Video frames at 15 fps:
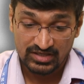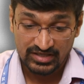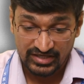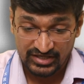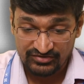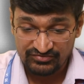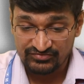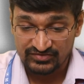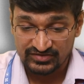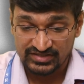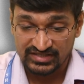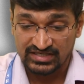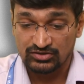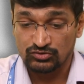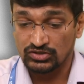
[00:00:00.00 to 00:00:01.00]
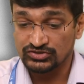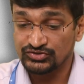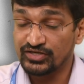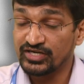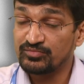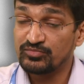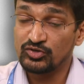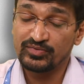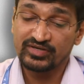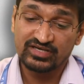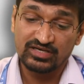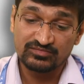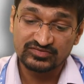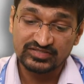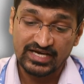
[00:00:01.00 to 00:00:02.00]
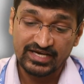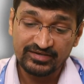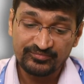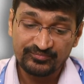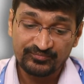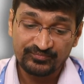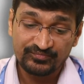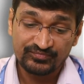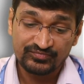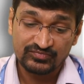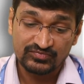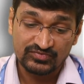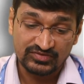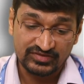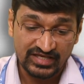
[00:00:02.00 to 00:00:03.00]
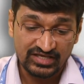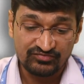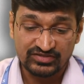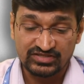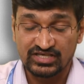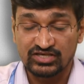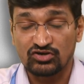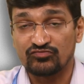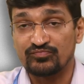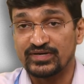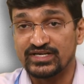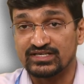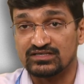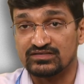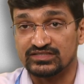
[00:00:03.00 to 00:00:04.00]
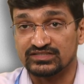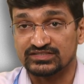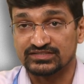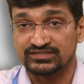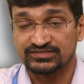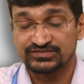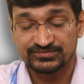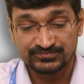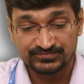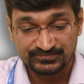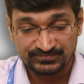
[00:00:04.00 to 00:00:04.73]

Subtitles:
If the unconjugated bilirubin comes high, then we think of medical reasons.